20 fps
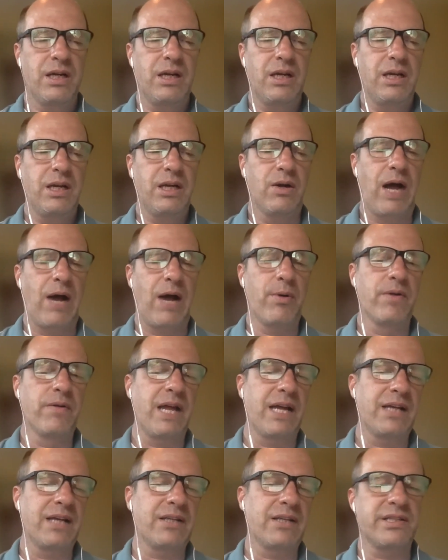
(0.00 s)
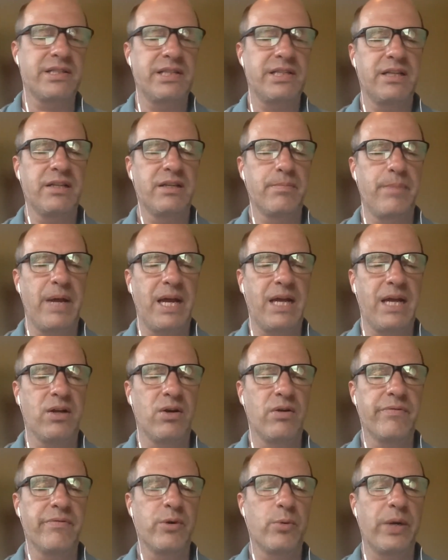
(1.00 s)
I would have liked to see the debate
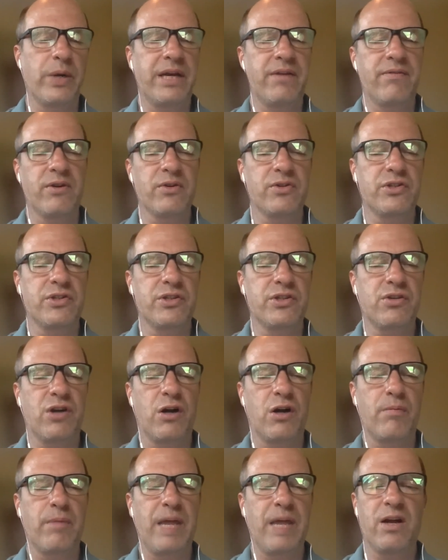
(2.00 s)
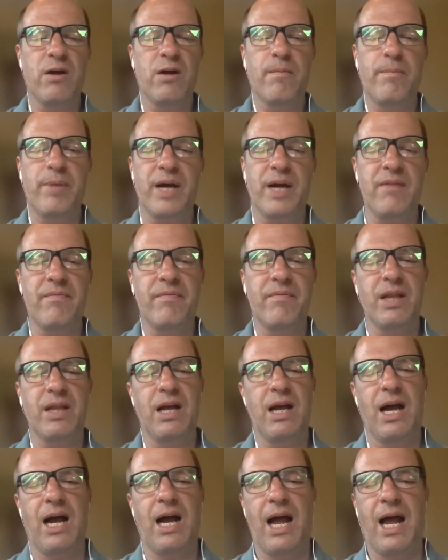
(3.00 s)
over weak versus strong mayor, but
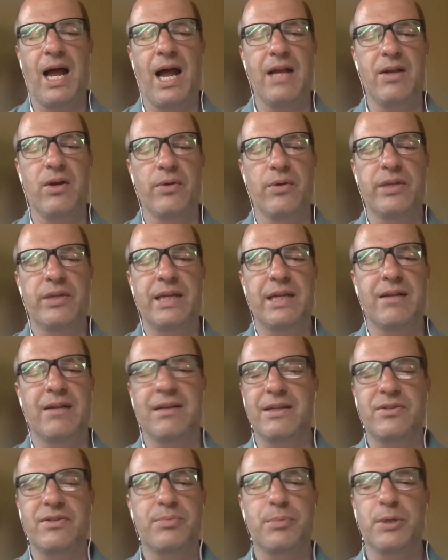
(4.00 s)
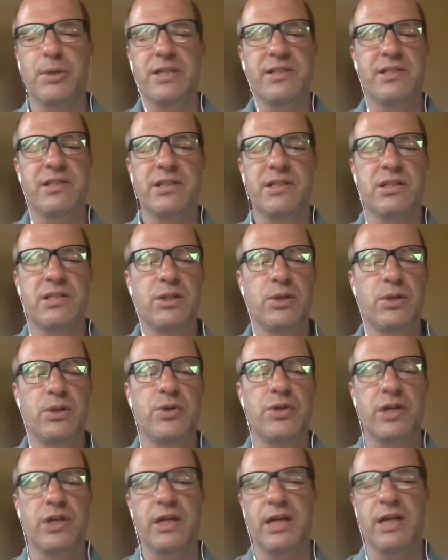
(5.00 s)
I don't think this was the
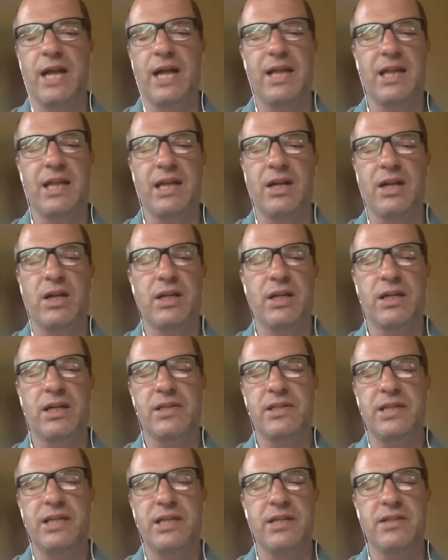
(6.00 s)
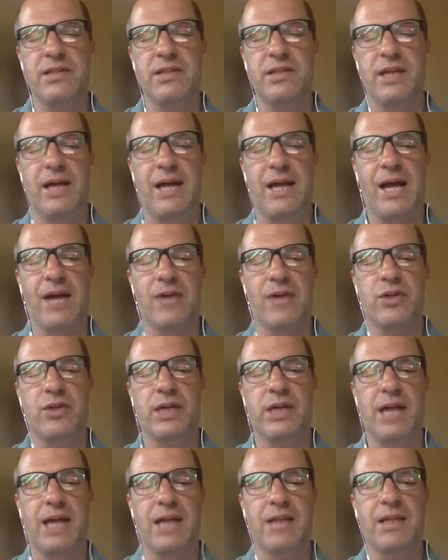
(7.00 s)
solution. And I think on the casitas, they actually
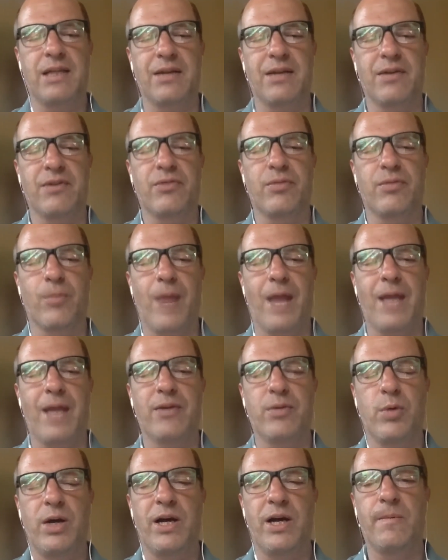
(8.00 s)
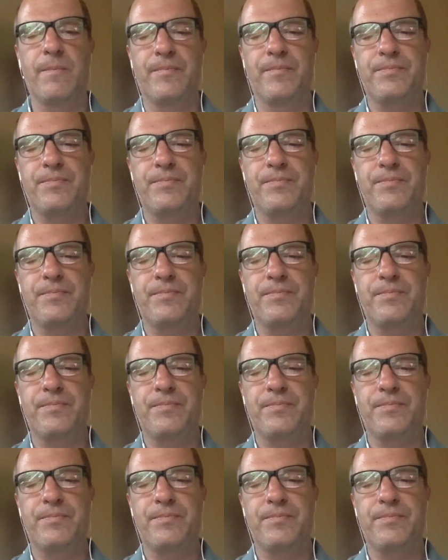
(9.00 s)
got things right as well.